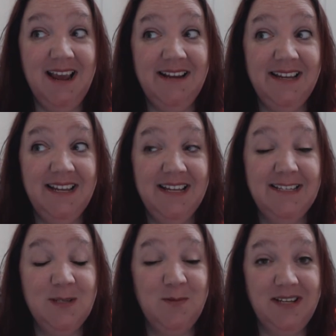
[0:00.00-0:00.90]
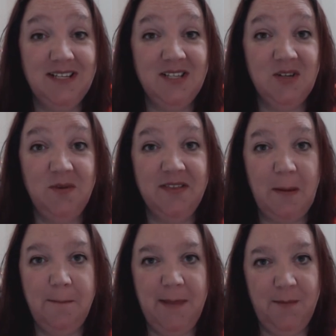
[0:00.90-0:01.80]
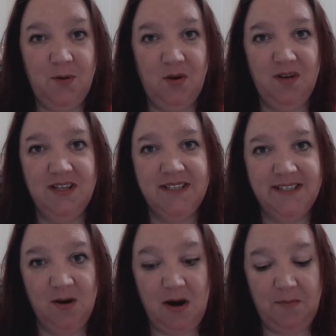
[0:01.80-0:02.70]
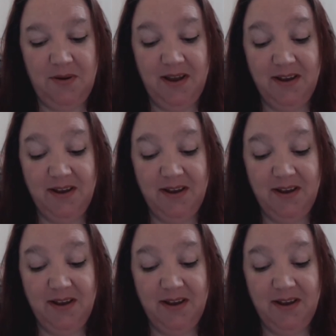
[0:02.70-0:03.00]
and it is sweetened with maple syrup.